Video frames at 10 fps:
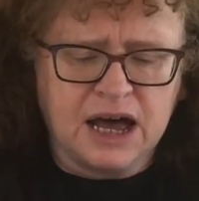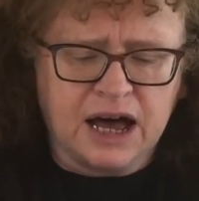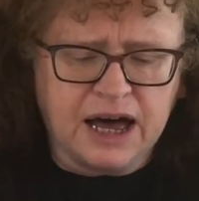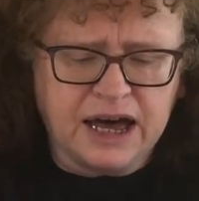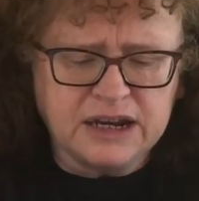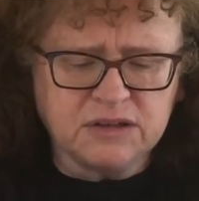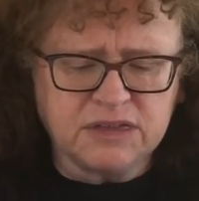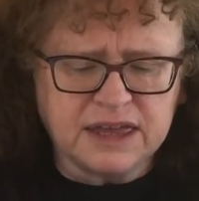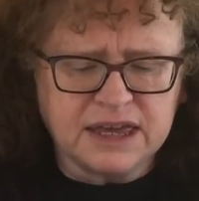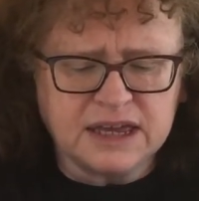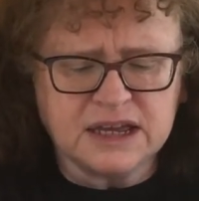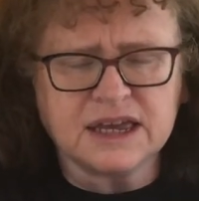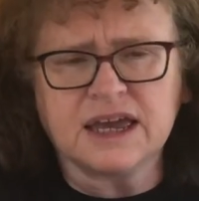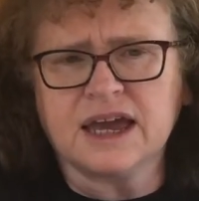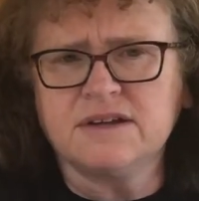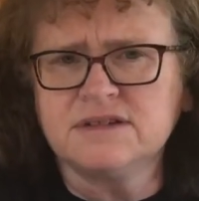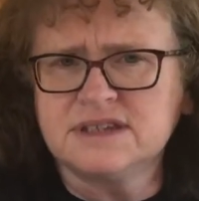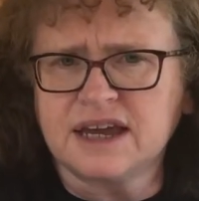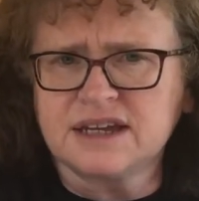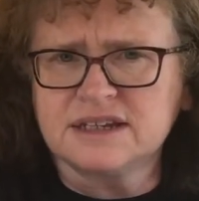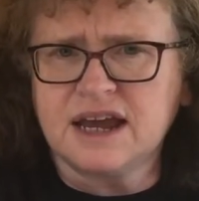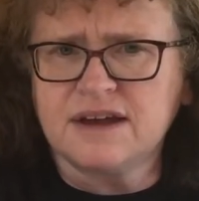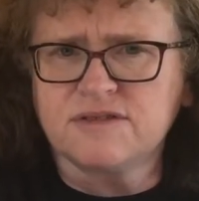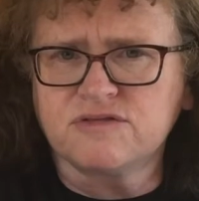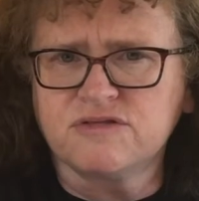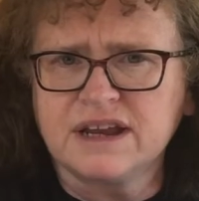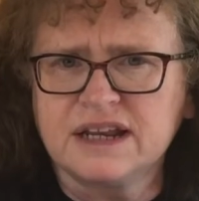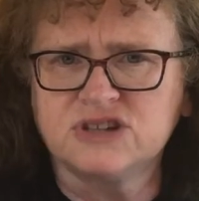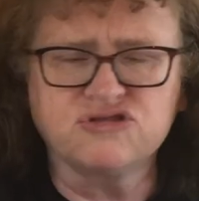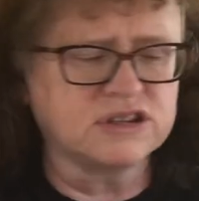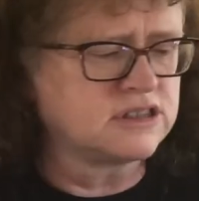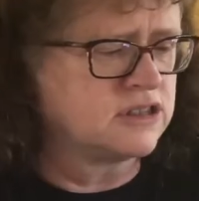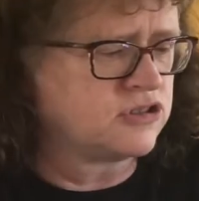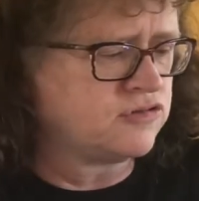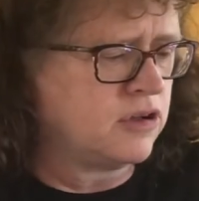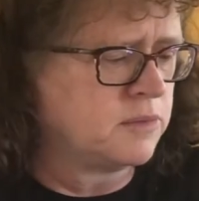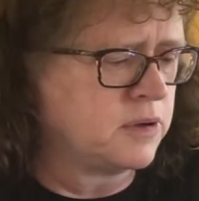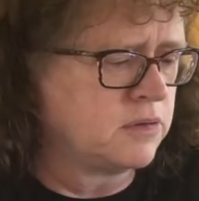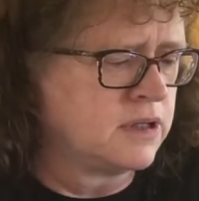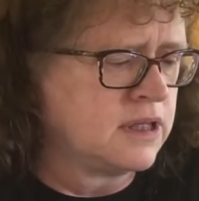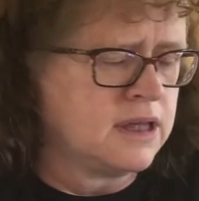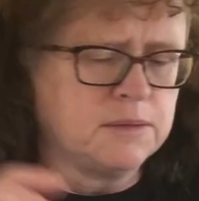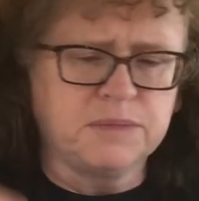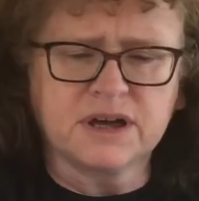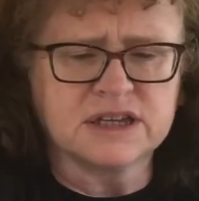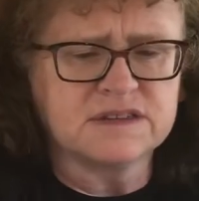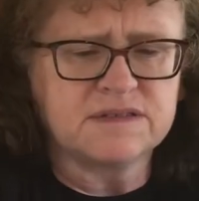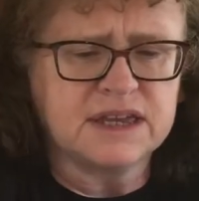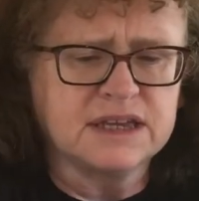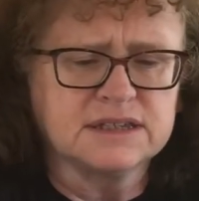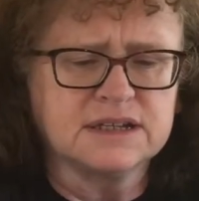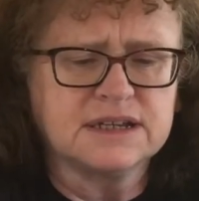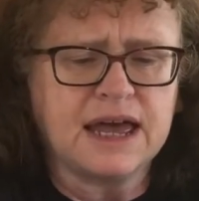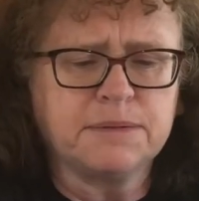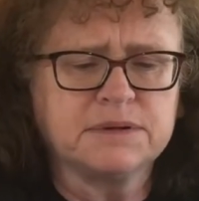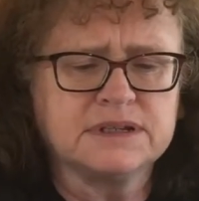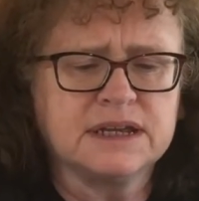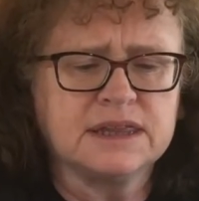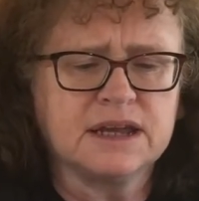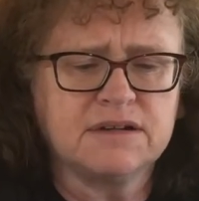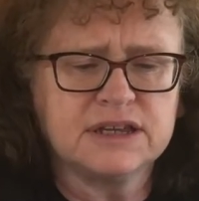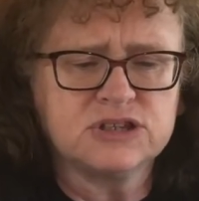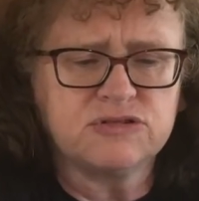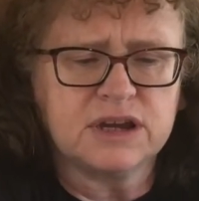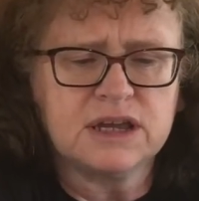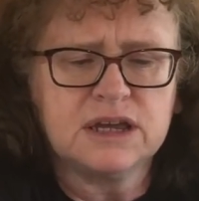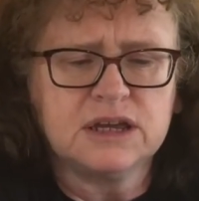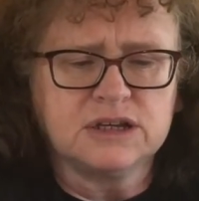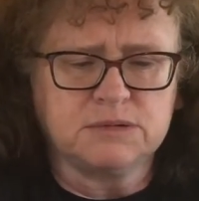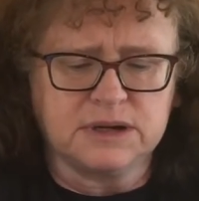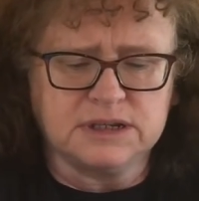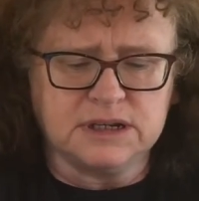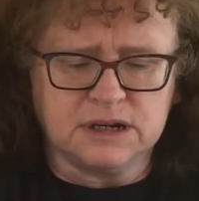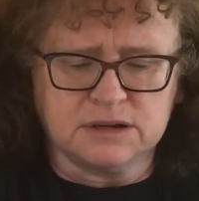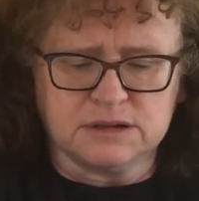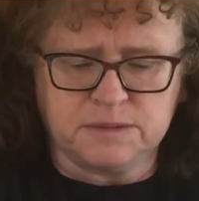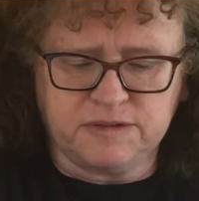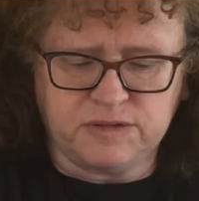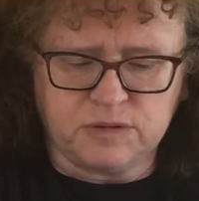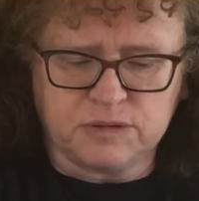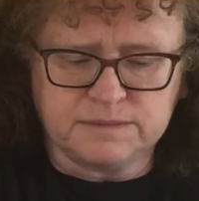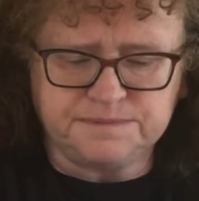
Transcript: I don't think King Henry II ever really trusted Strongbow because of things that had happened in their history 20 years before.